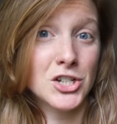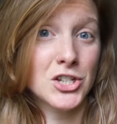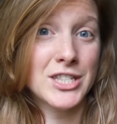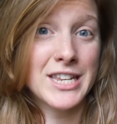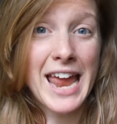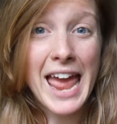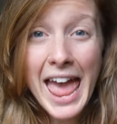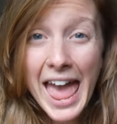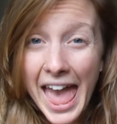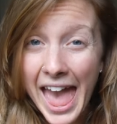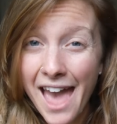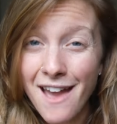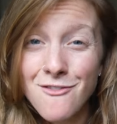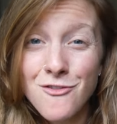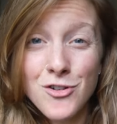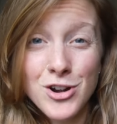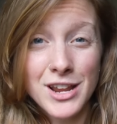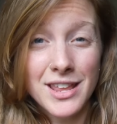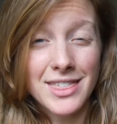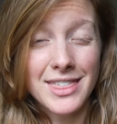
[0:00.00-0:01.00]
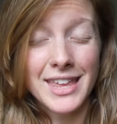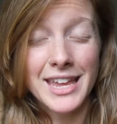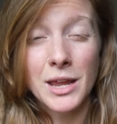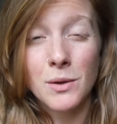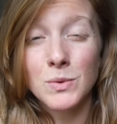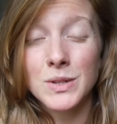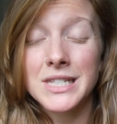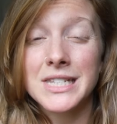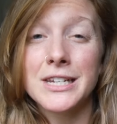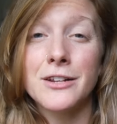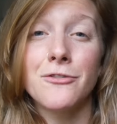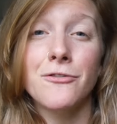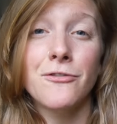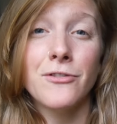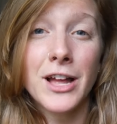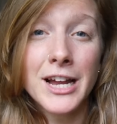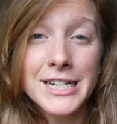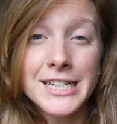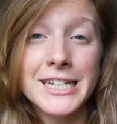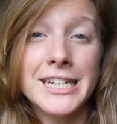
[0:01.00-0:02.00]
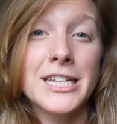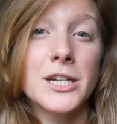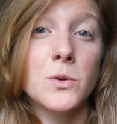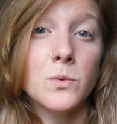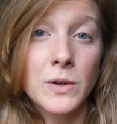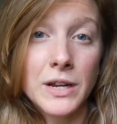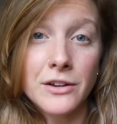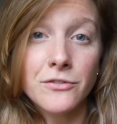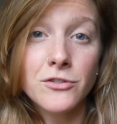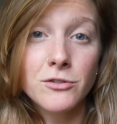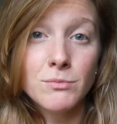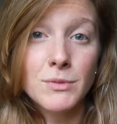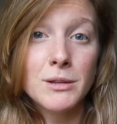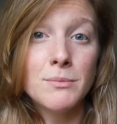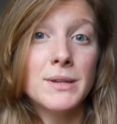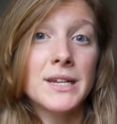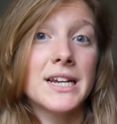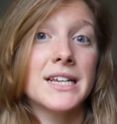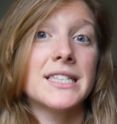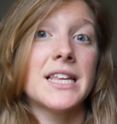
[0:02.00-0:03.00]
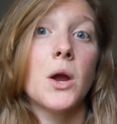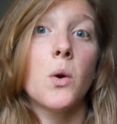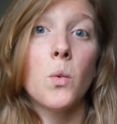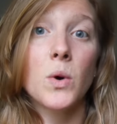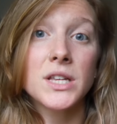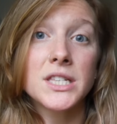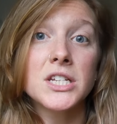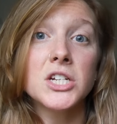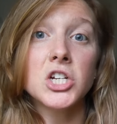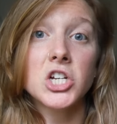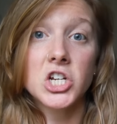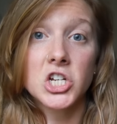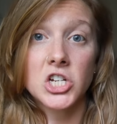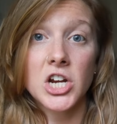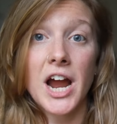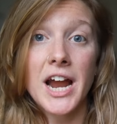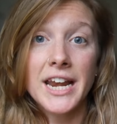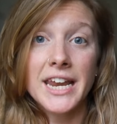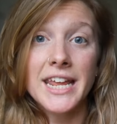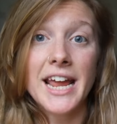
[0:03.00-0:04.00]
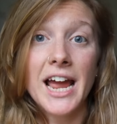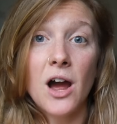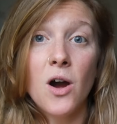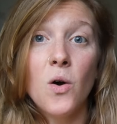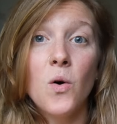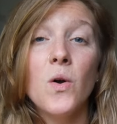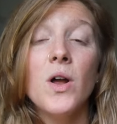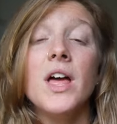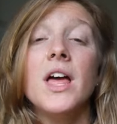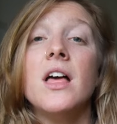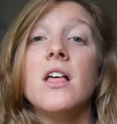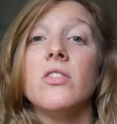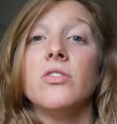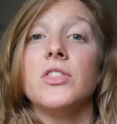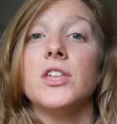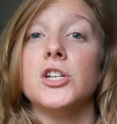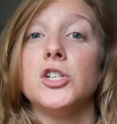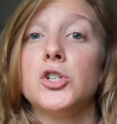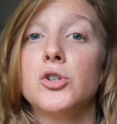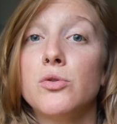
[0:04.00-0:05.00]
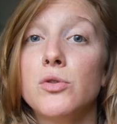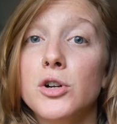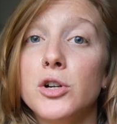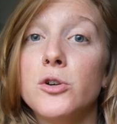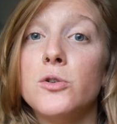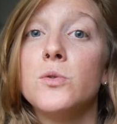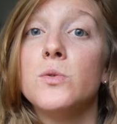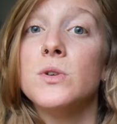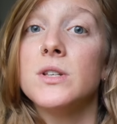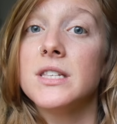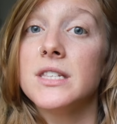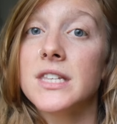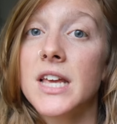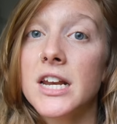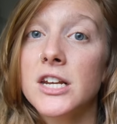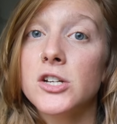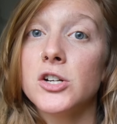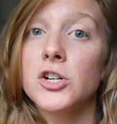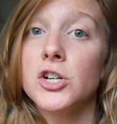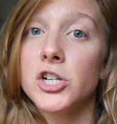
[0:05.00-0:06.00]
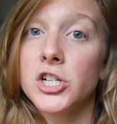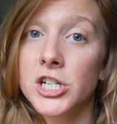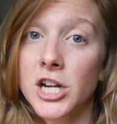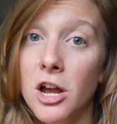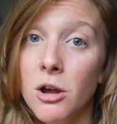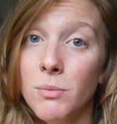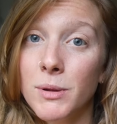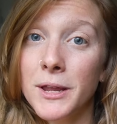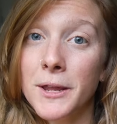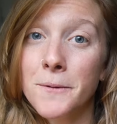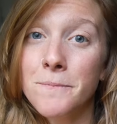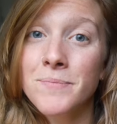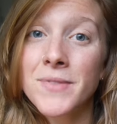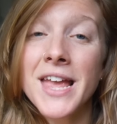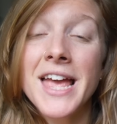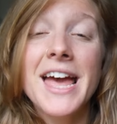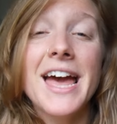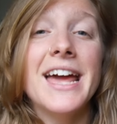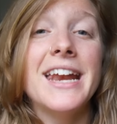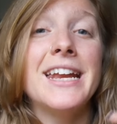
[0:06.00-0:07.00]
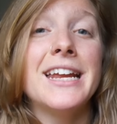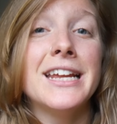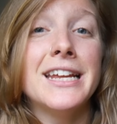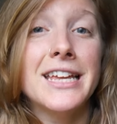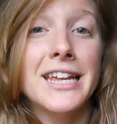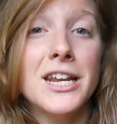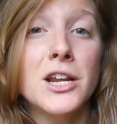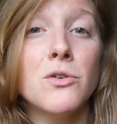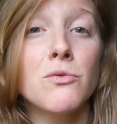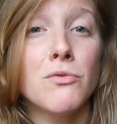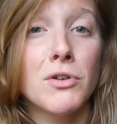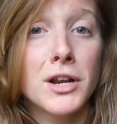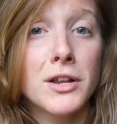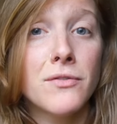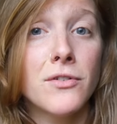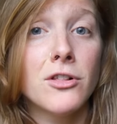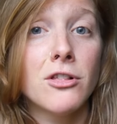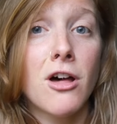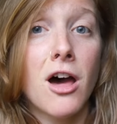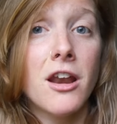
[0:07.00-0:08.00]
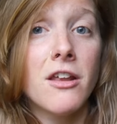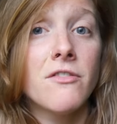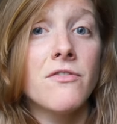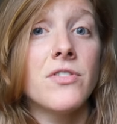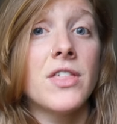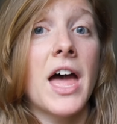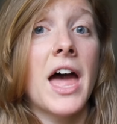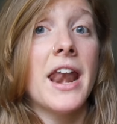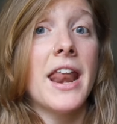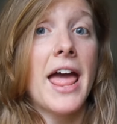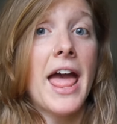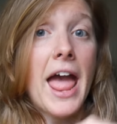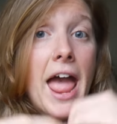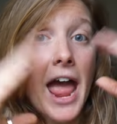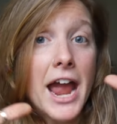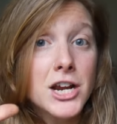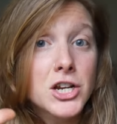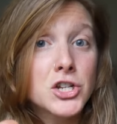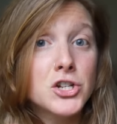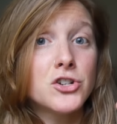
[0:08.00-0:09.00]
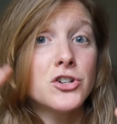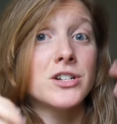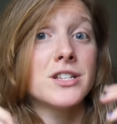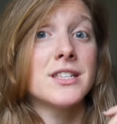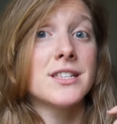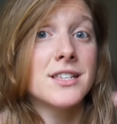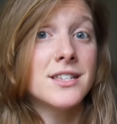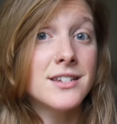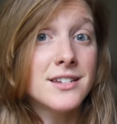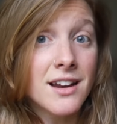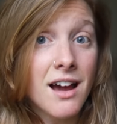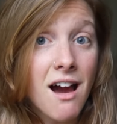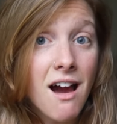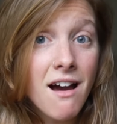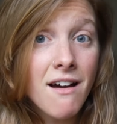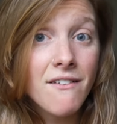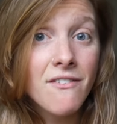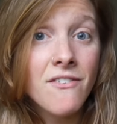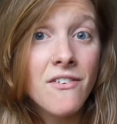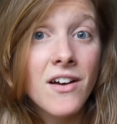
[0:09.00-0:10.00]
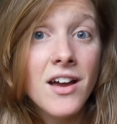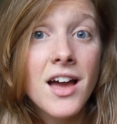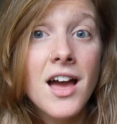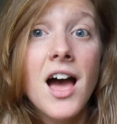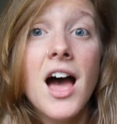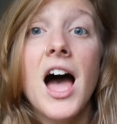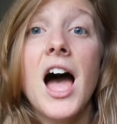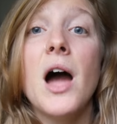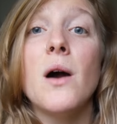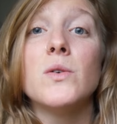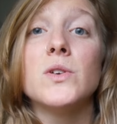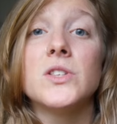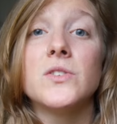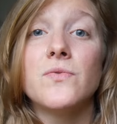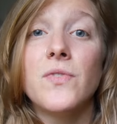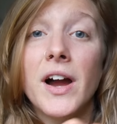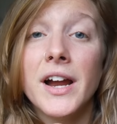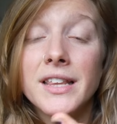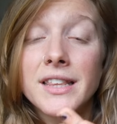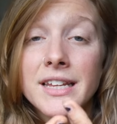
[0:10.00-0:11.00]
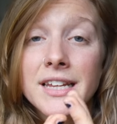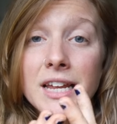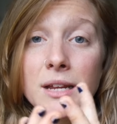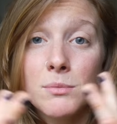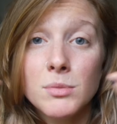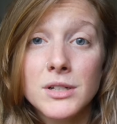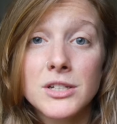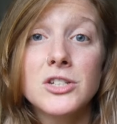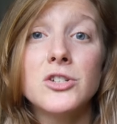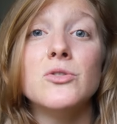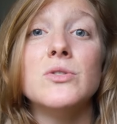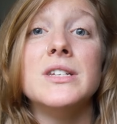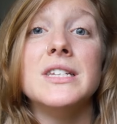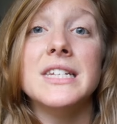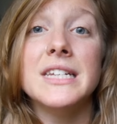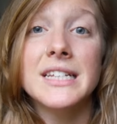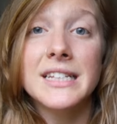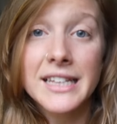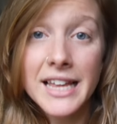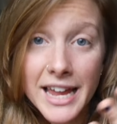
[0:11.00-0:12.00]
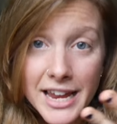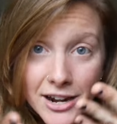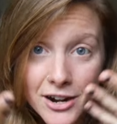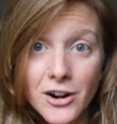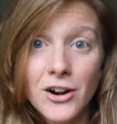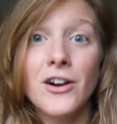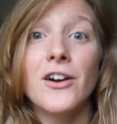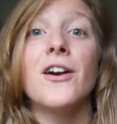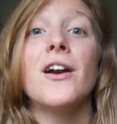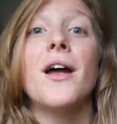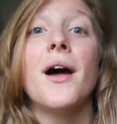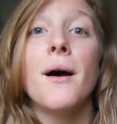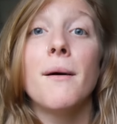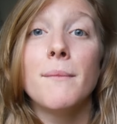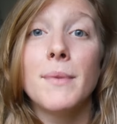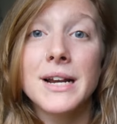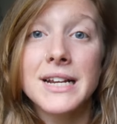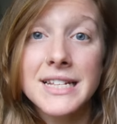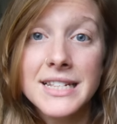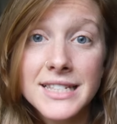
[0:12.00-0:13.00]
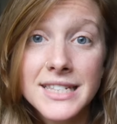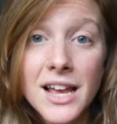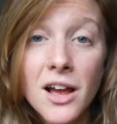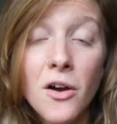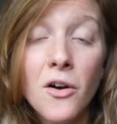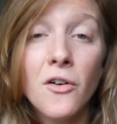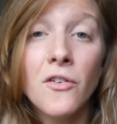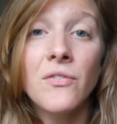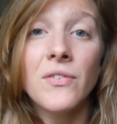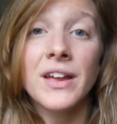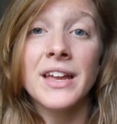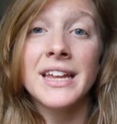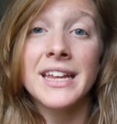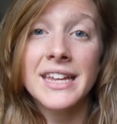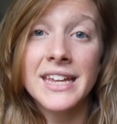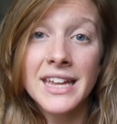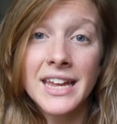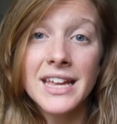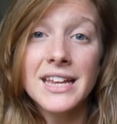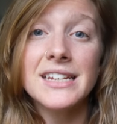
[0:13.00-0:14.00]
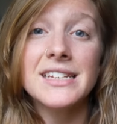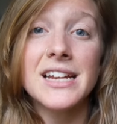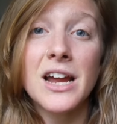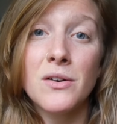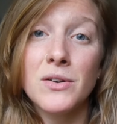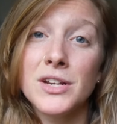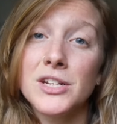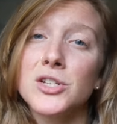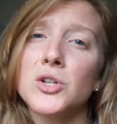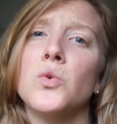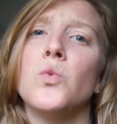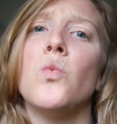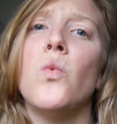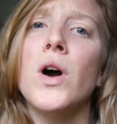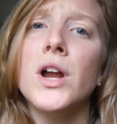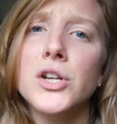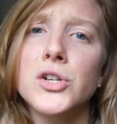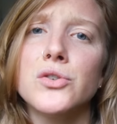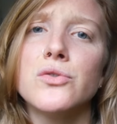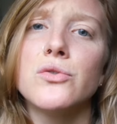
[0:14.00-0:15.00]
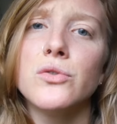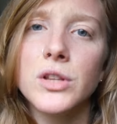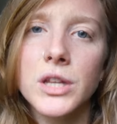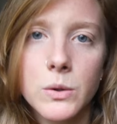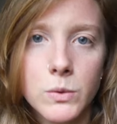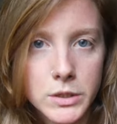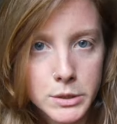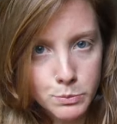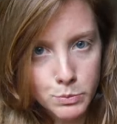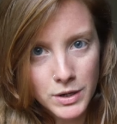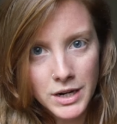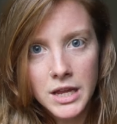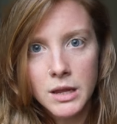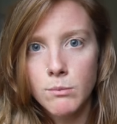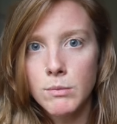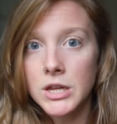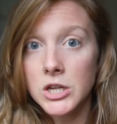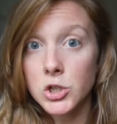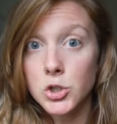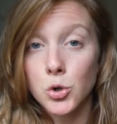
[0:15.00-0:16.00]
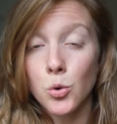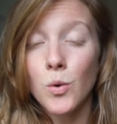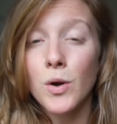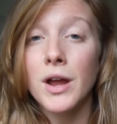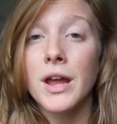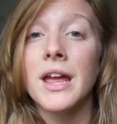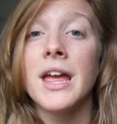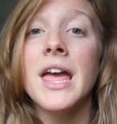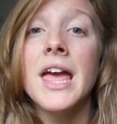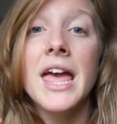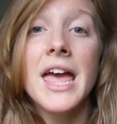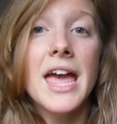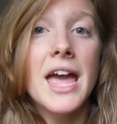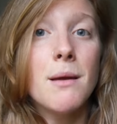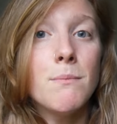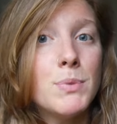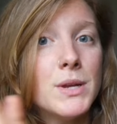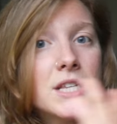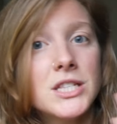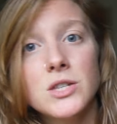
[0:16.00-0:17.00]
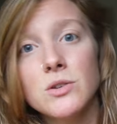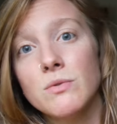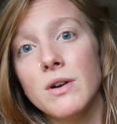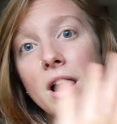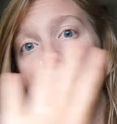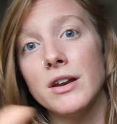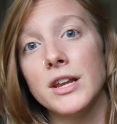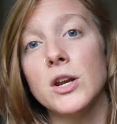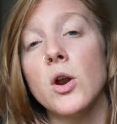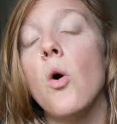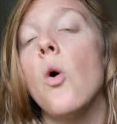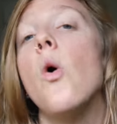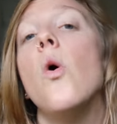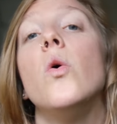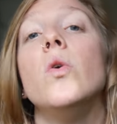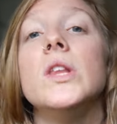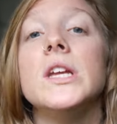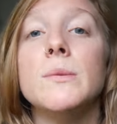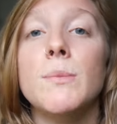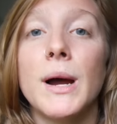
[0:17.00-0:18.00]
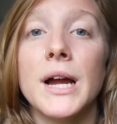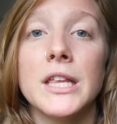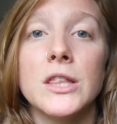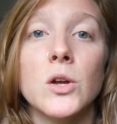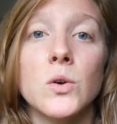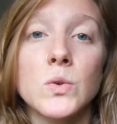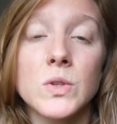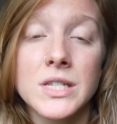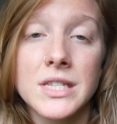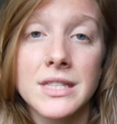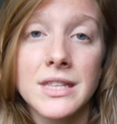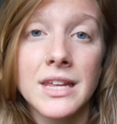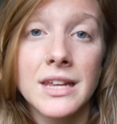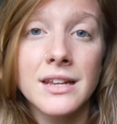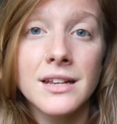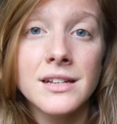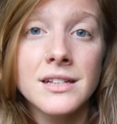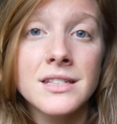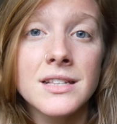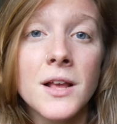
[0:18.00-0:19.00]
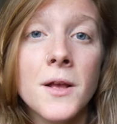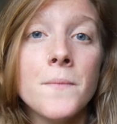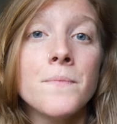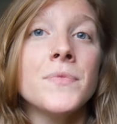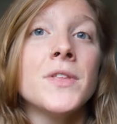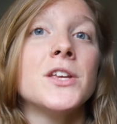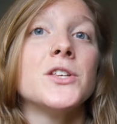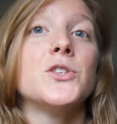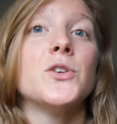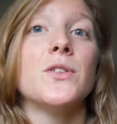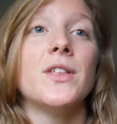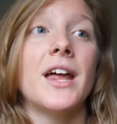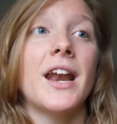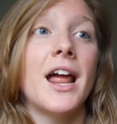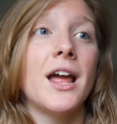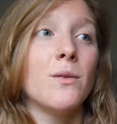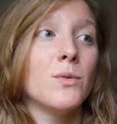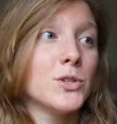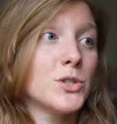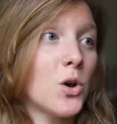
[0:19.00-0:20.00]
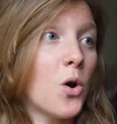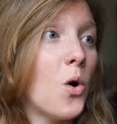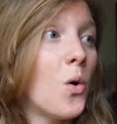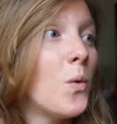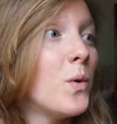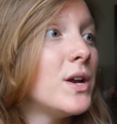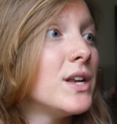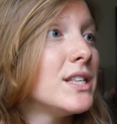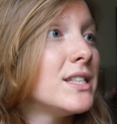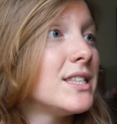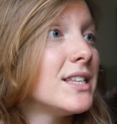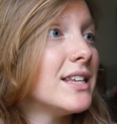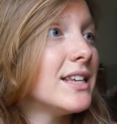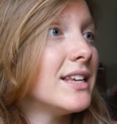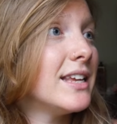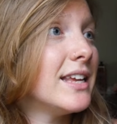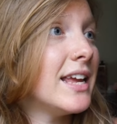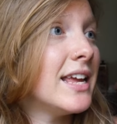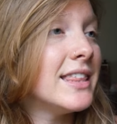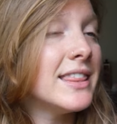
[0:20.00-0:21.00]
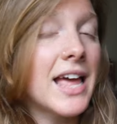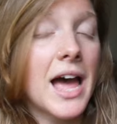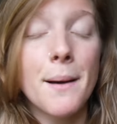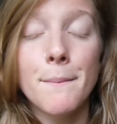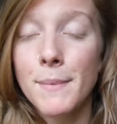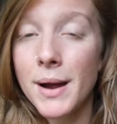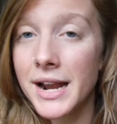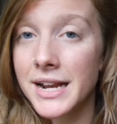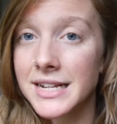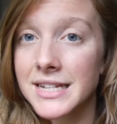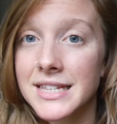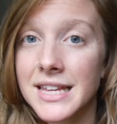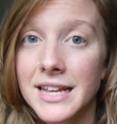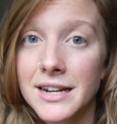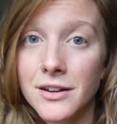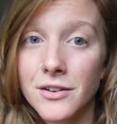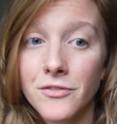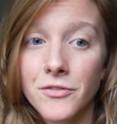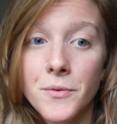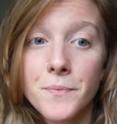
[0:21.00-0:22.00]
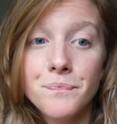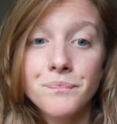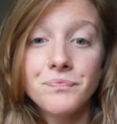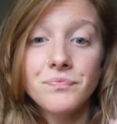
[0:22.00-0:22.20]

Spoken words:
just everything. It was deflecting it away from me because I wasn't shining out the true center Shelby. And in getting rid of a lot of that extra stuff, I was finally able to delayer myself and get down into what truly was bringing me joy and be surrounded only by those things so that I was always in that mindset of